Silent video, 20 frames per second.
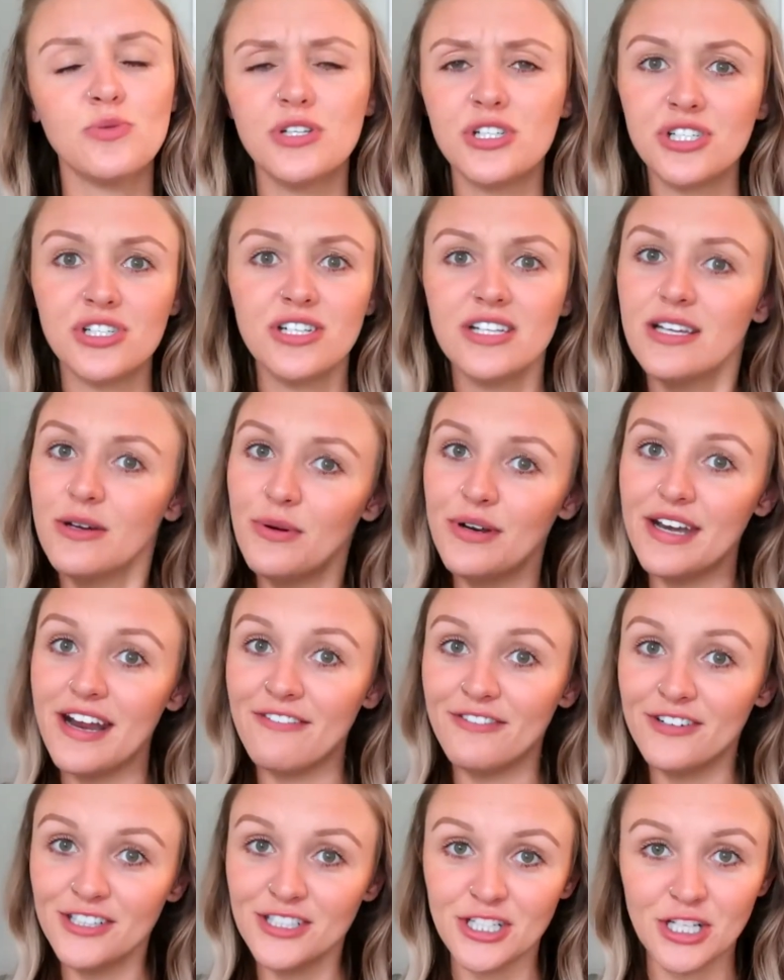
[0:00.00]
which he would
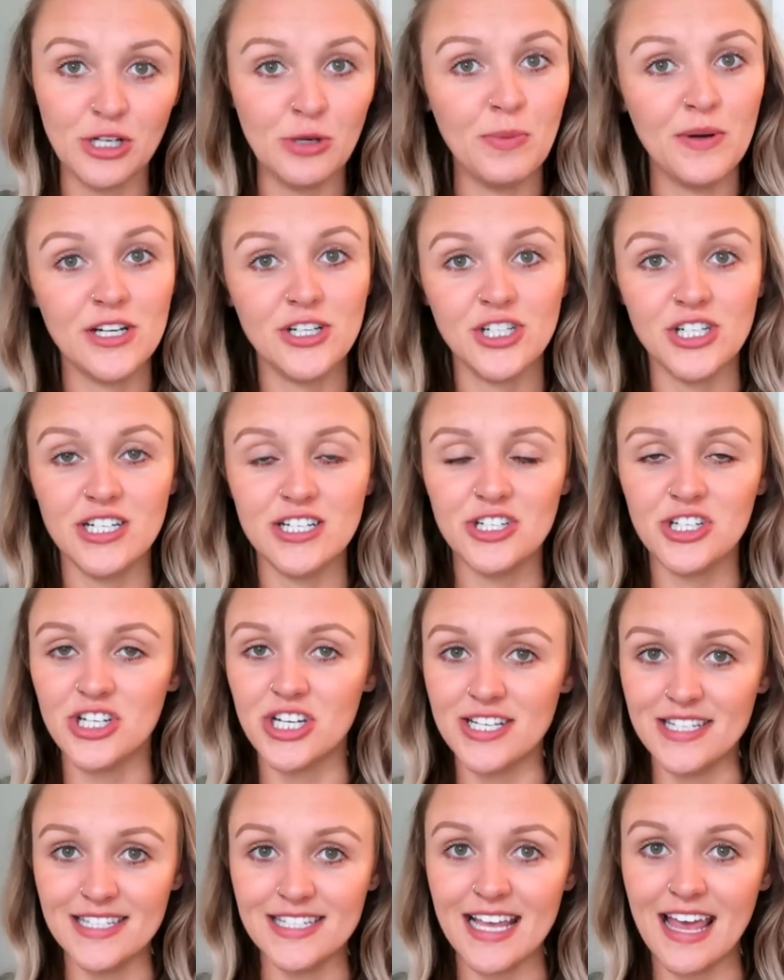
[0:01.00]
never do, but she's
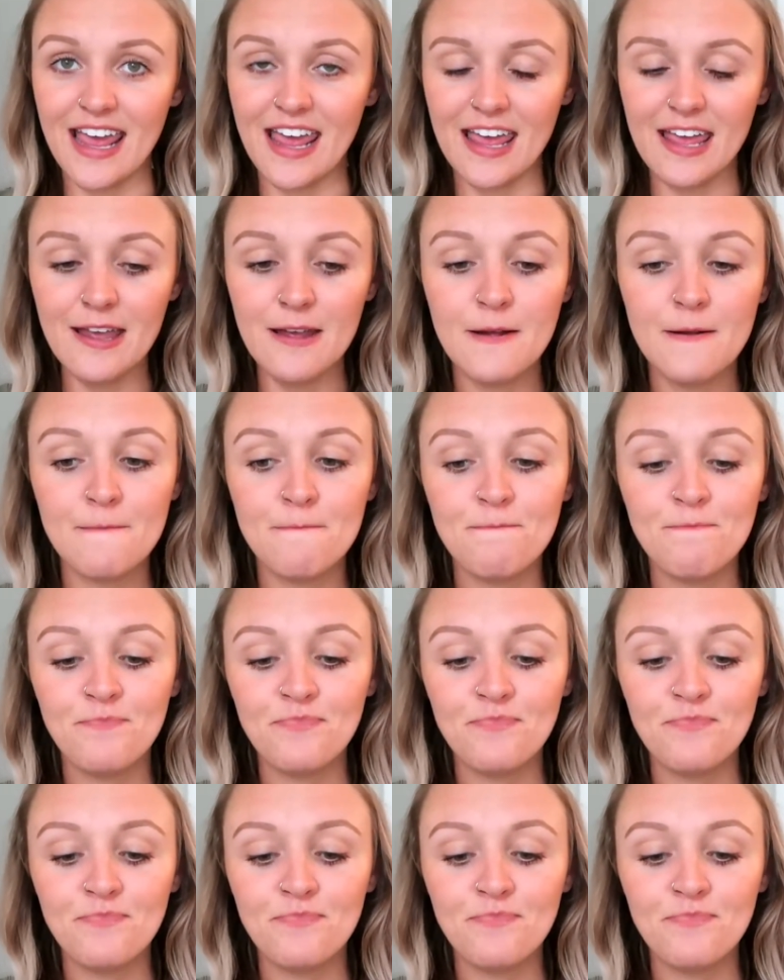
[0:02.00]
just saying,